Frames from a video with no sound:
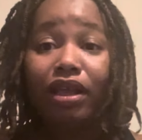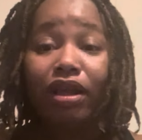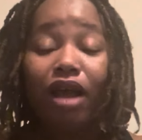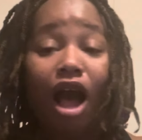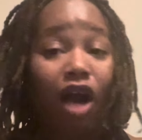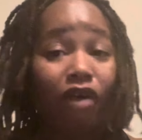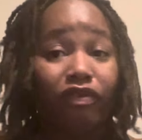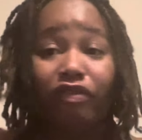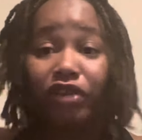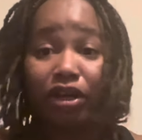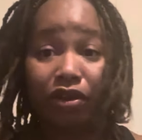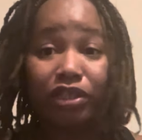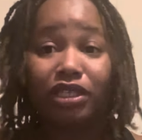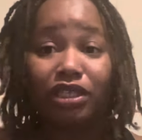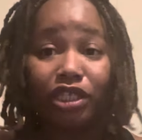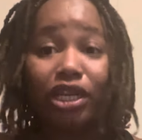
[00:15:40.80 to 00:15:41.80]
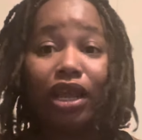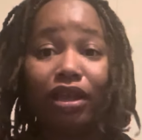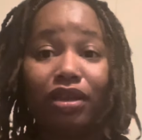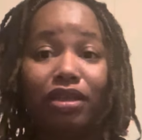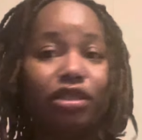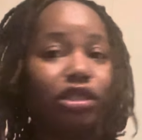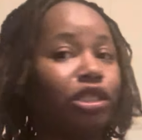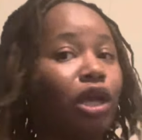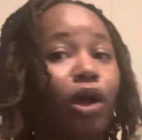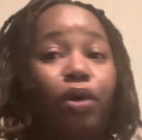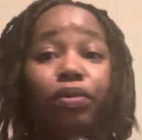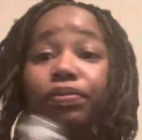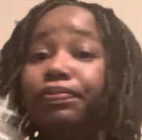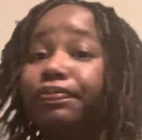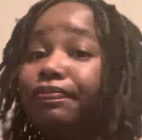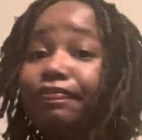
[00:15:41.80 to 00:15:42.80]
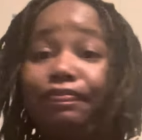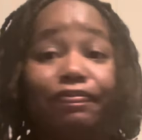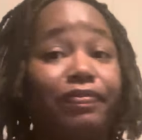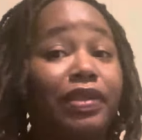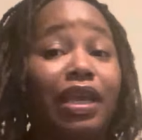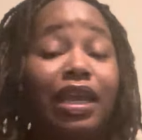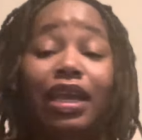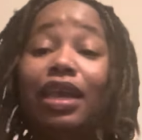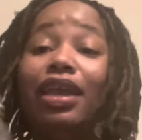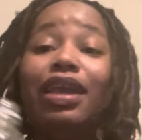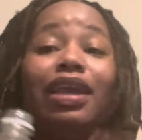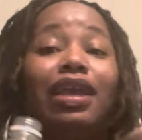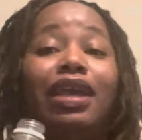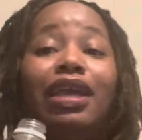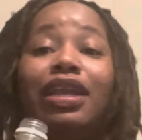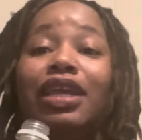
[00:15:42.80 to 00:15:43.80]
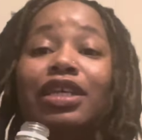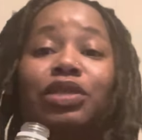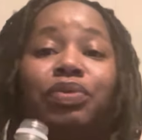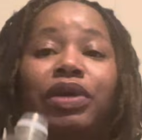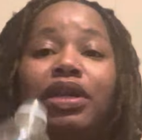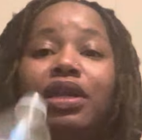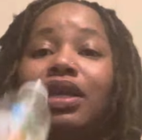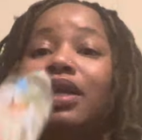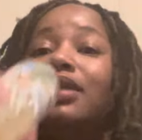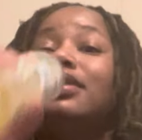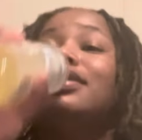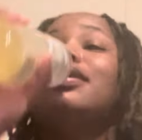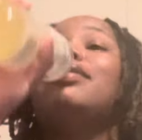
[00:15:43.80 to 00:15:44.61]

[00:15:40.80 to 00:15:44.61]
off of a nursing check. So it is what it is.